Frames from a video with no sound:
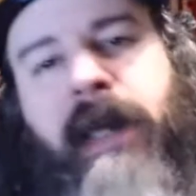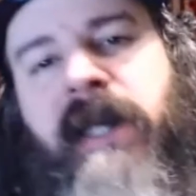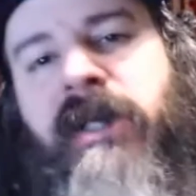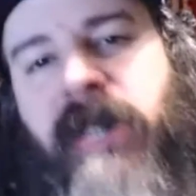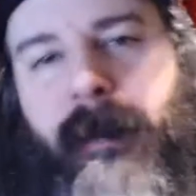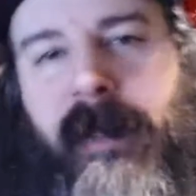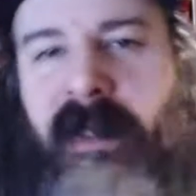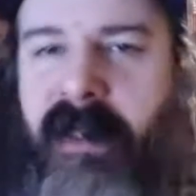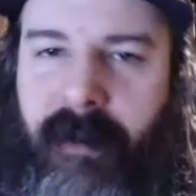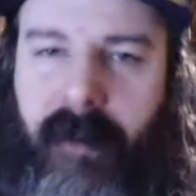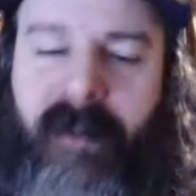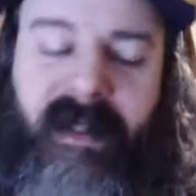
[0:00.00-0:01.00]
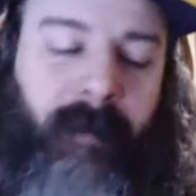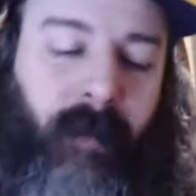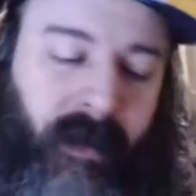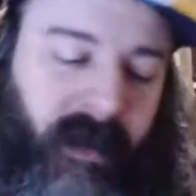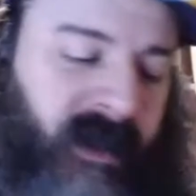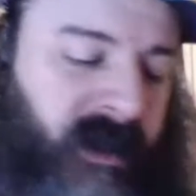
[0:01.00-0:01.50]
PG-13,
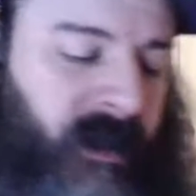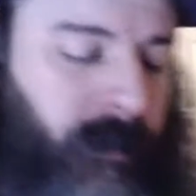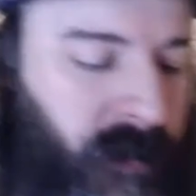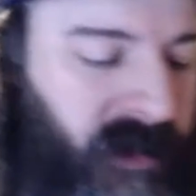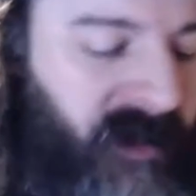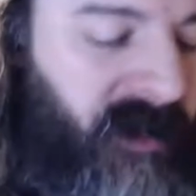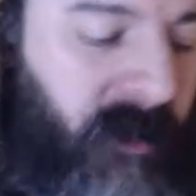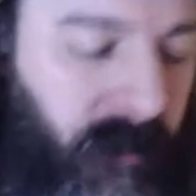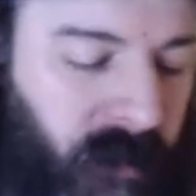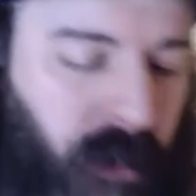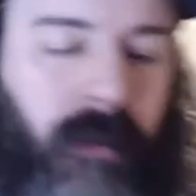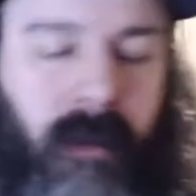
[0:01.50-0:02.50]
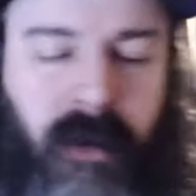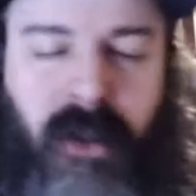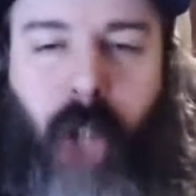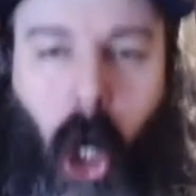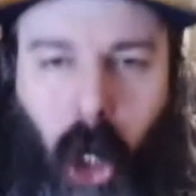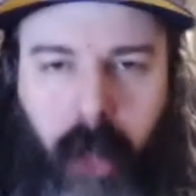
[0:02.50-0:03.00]
but this is a
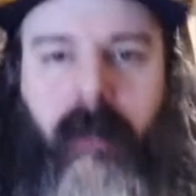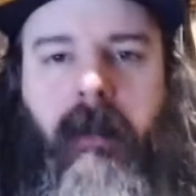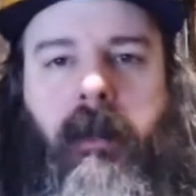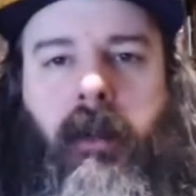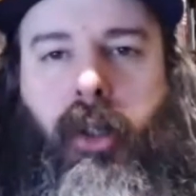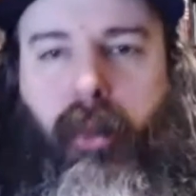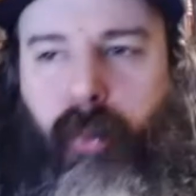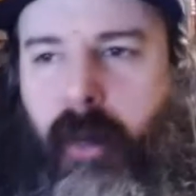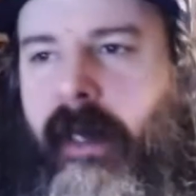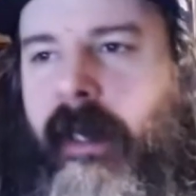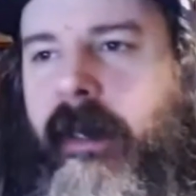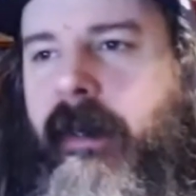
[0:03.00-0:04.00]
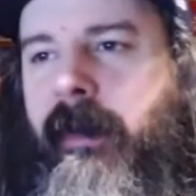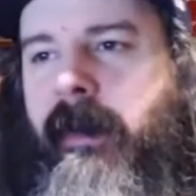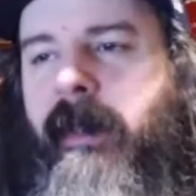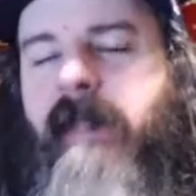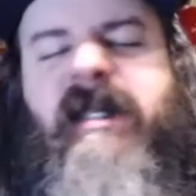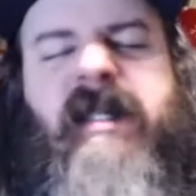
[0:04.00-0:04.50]
dark, gritty
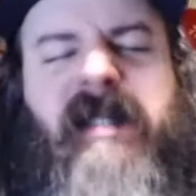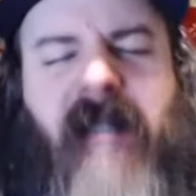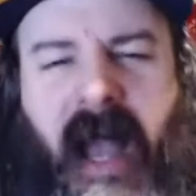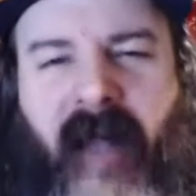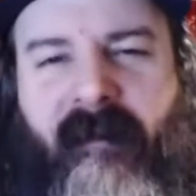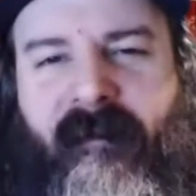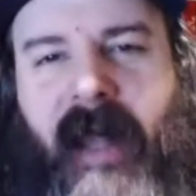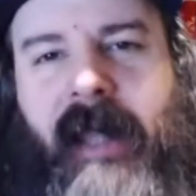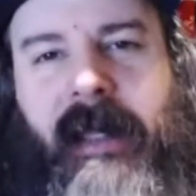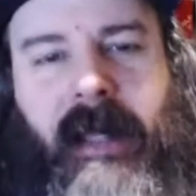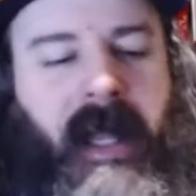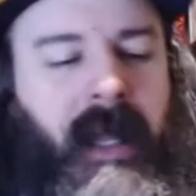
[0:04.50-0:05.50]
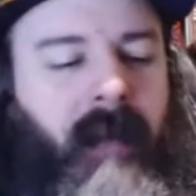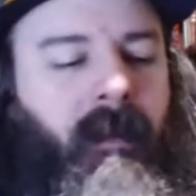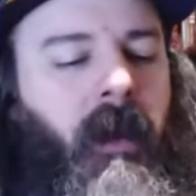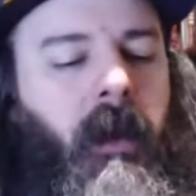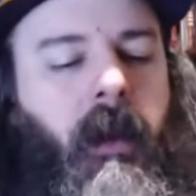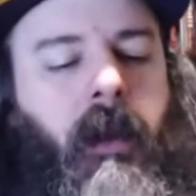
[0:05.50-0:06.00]
sci-fi game.